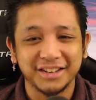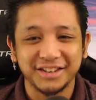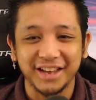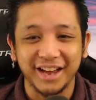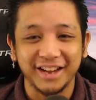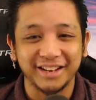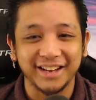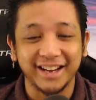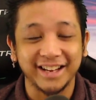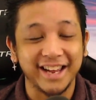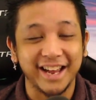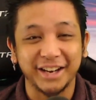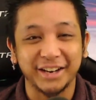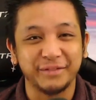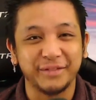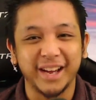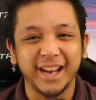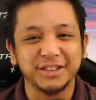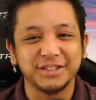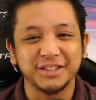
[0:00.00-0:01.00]
I can't
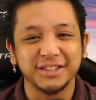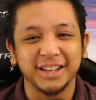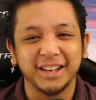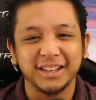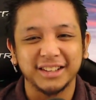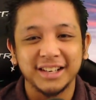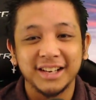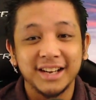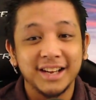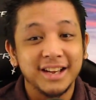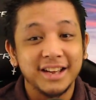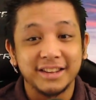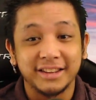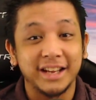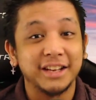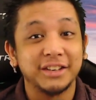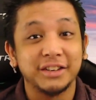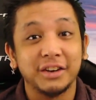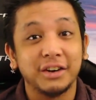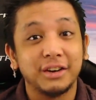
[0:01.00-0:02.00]
imagine. Luckily,
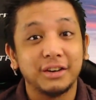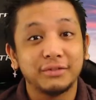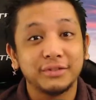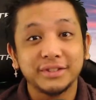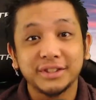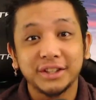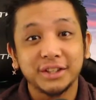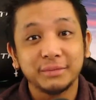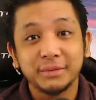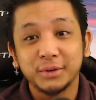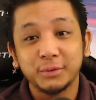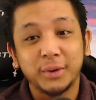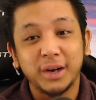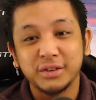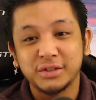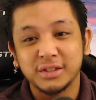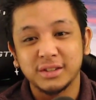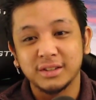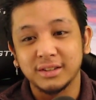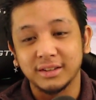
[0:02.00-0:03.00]
thank y'all for telling me to
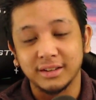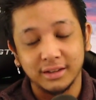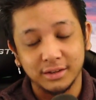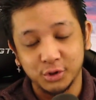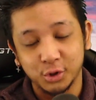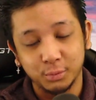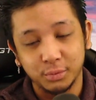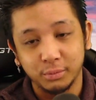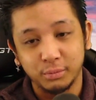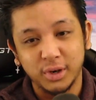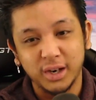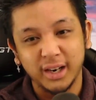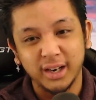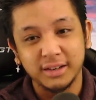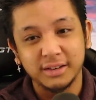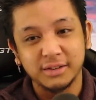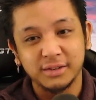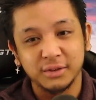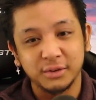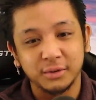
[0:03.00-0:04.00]
watch it in super
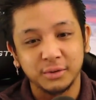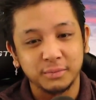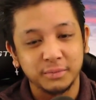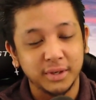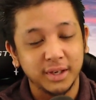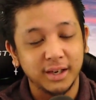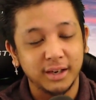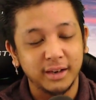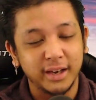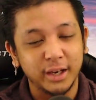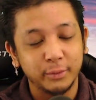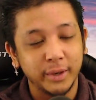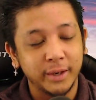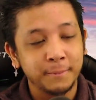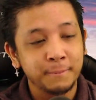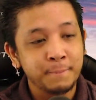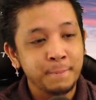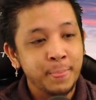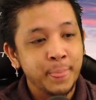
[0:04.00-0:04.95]
bright. So yeah, anyway,